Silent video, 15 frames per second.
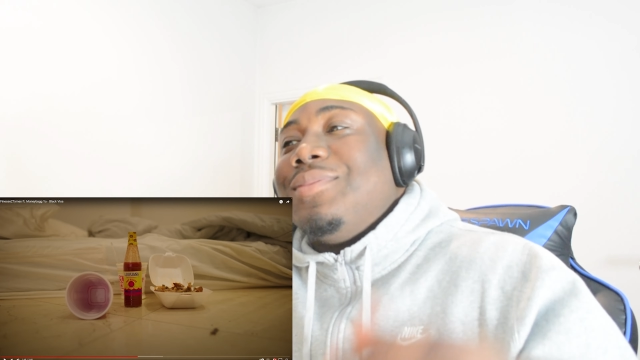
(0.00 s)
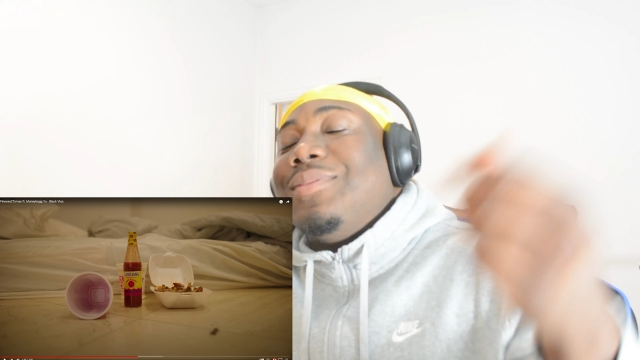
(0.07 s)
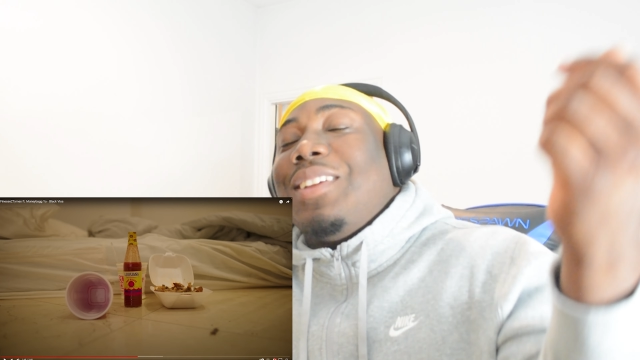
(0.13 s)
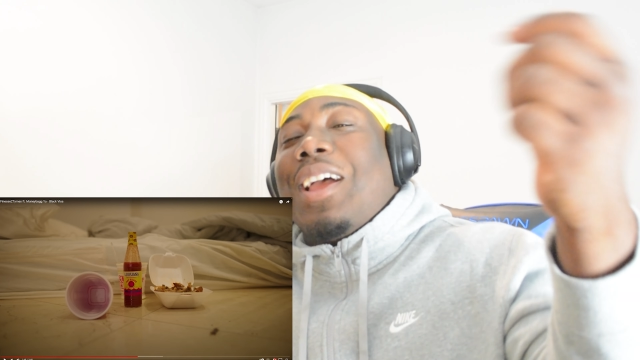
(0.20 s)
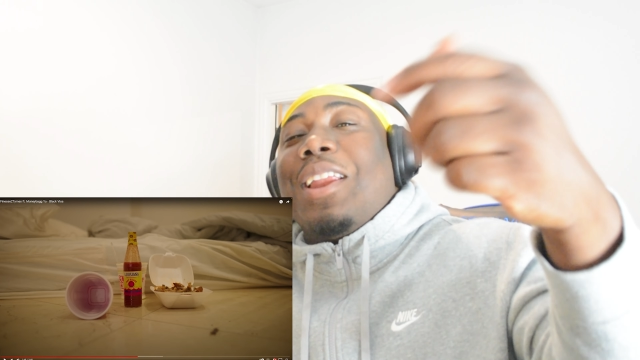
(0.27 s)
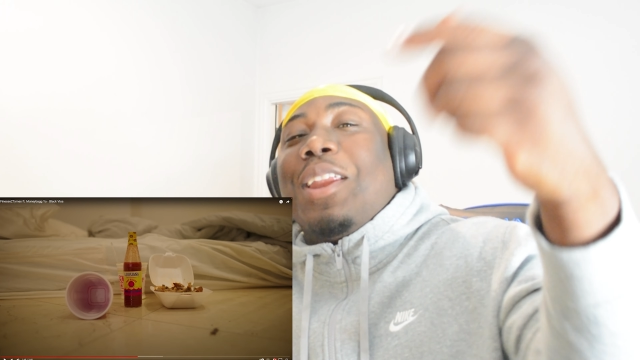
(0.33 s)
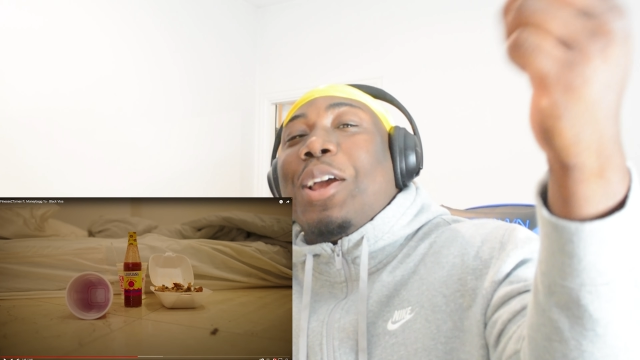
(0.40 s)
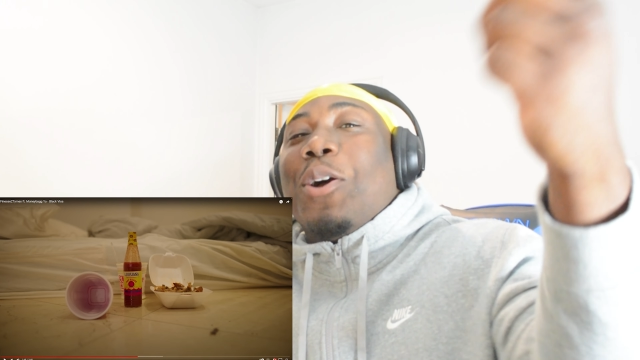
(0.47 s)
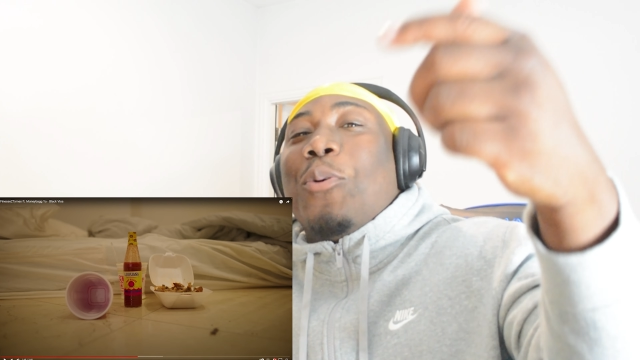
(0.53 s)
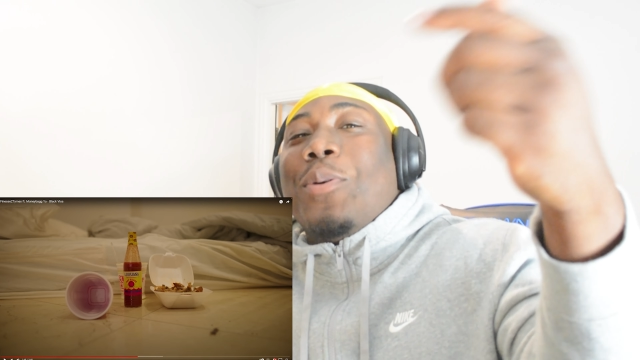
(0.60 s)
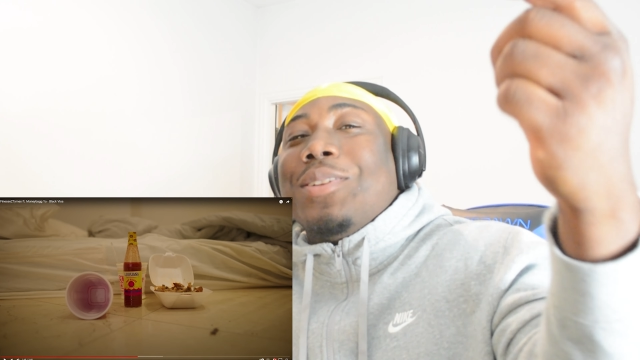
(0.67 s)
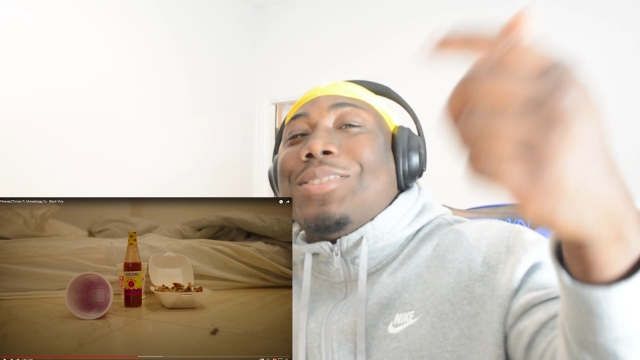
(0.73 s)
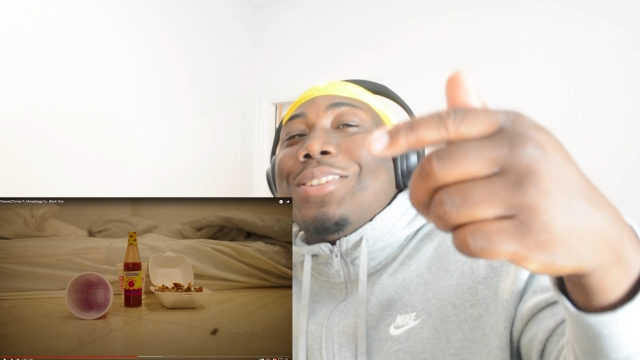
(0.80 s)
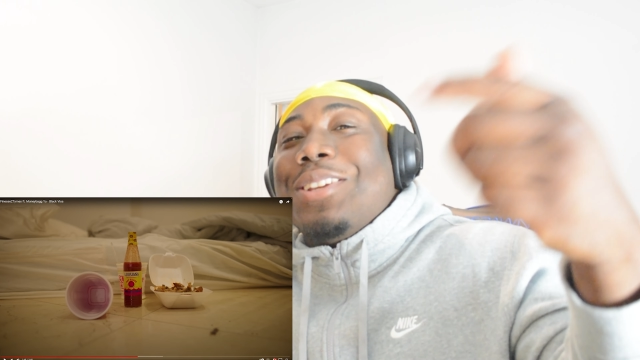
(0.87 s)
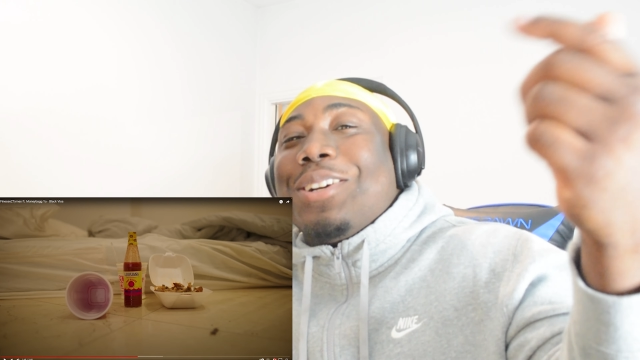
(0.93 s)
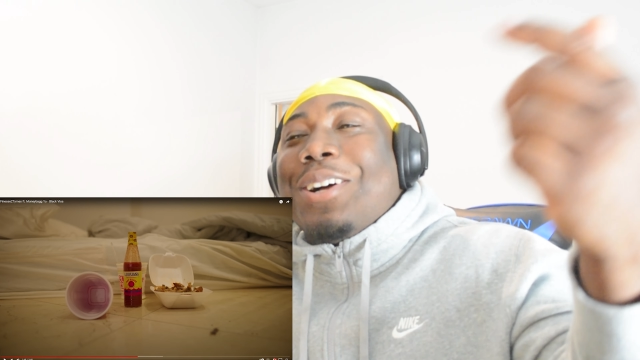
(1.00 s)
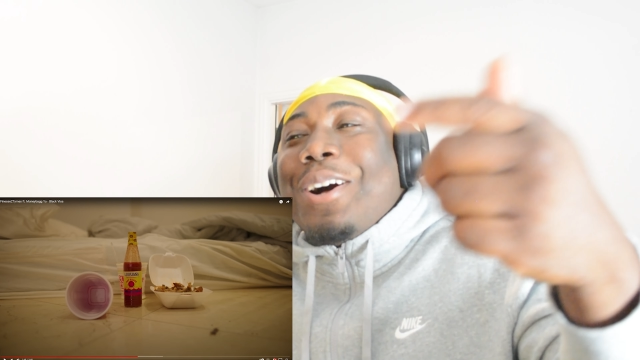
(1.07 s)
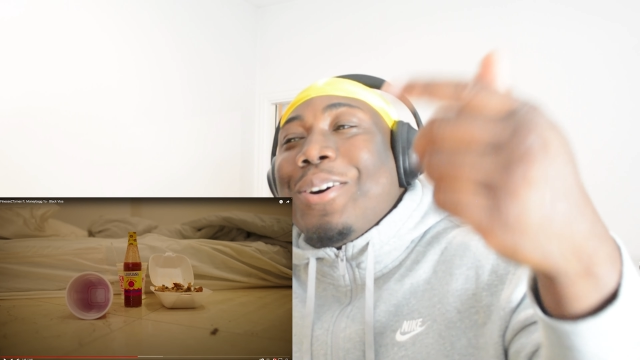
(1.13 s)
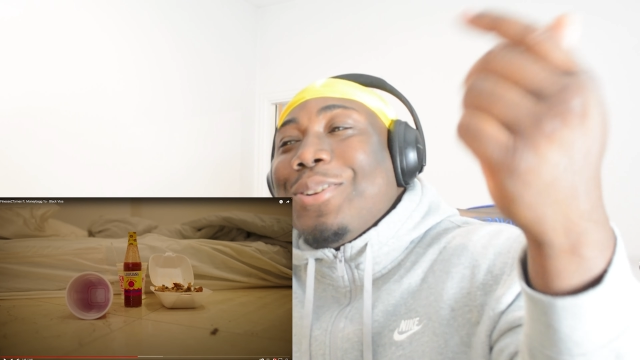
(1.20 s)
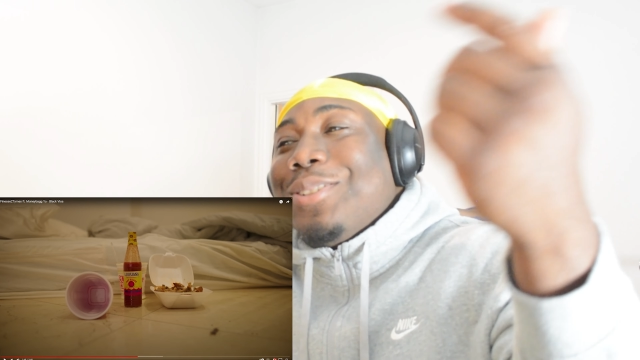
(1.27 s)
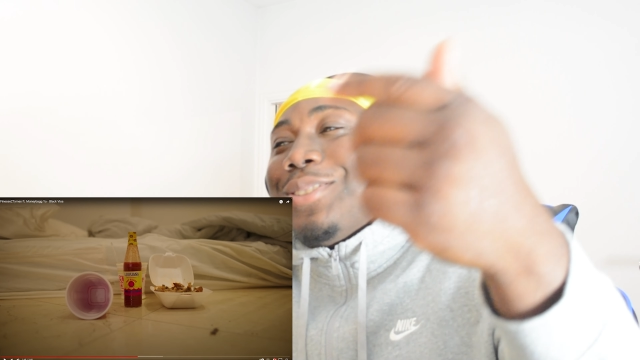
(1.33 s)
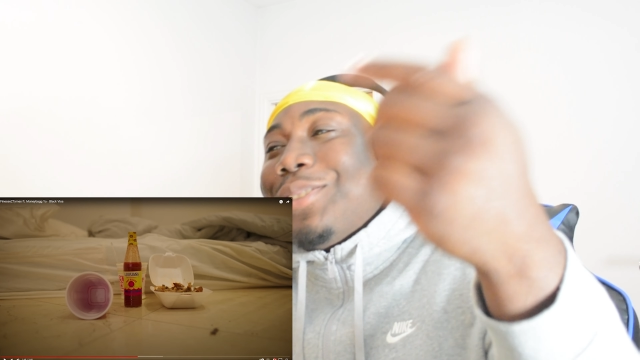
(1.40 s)
that nigga went to the
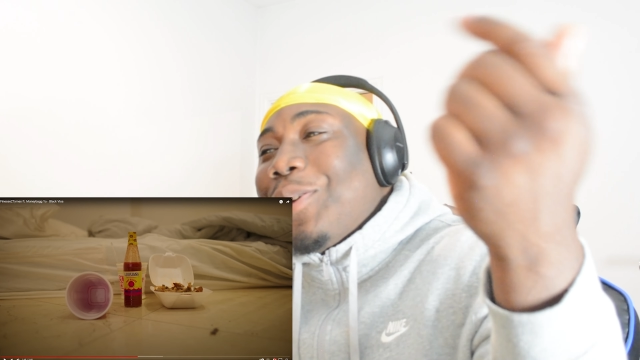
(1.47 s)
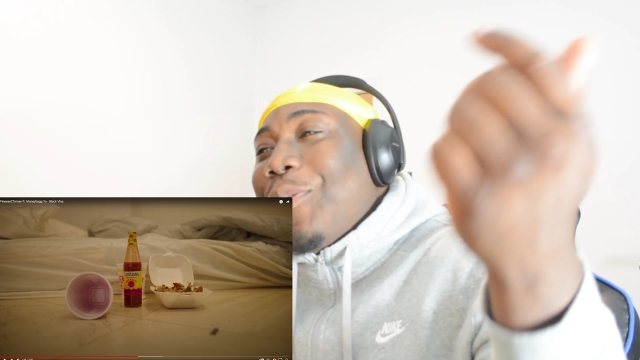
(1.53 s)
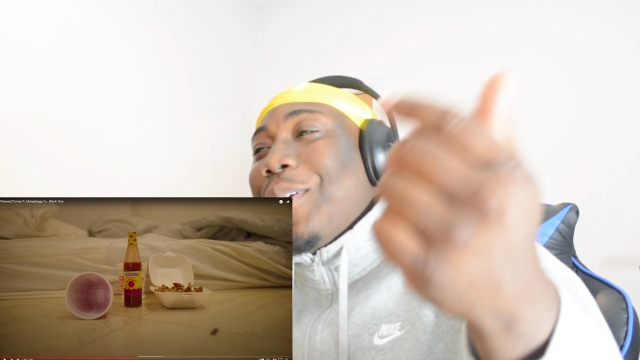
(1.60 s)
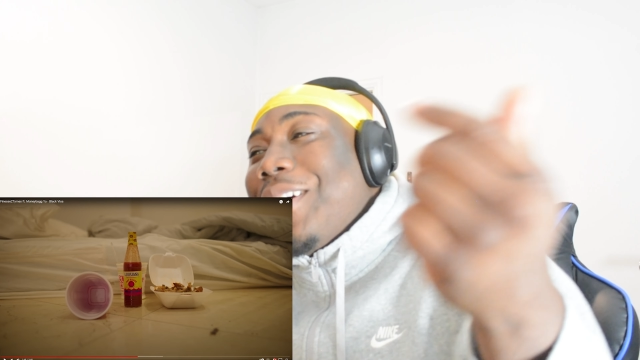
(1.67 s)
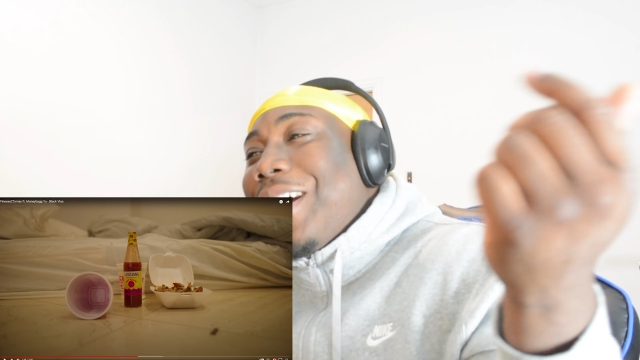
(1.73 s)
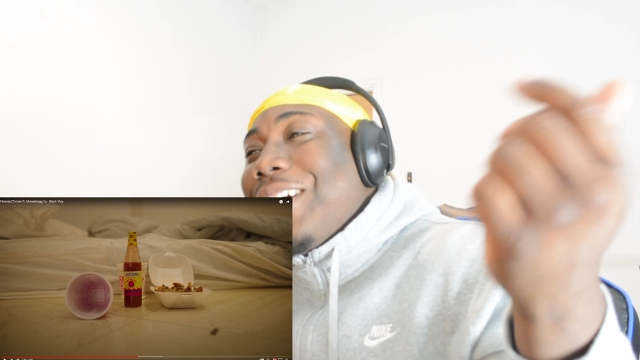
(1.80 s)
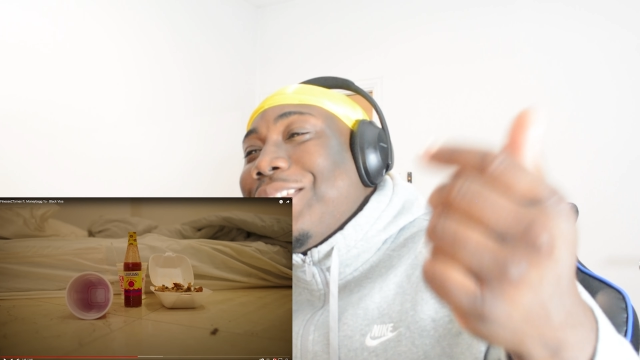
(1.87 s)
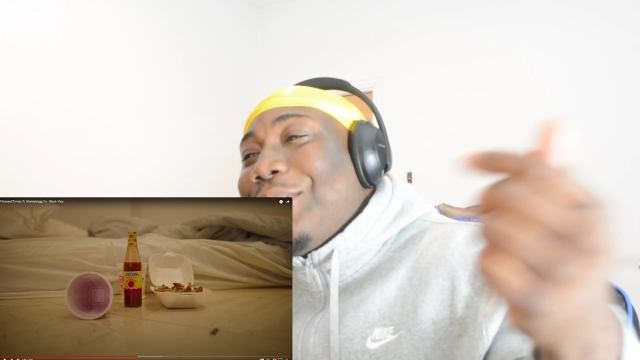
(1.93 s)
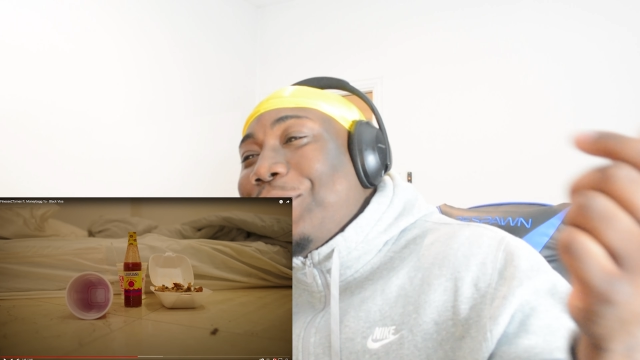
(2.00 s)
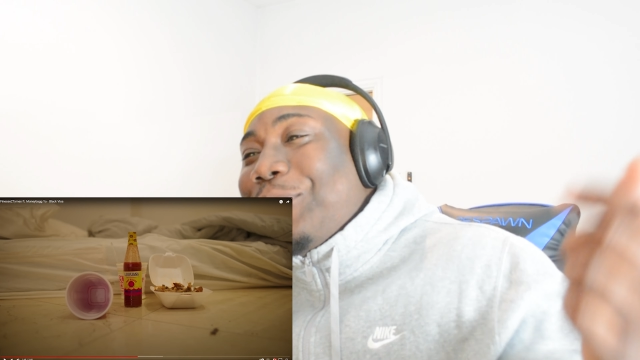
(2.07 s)
corner store and got the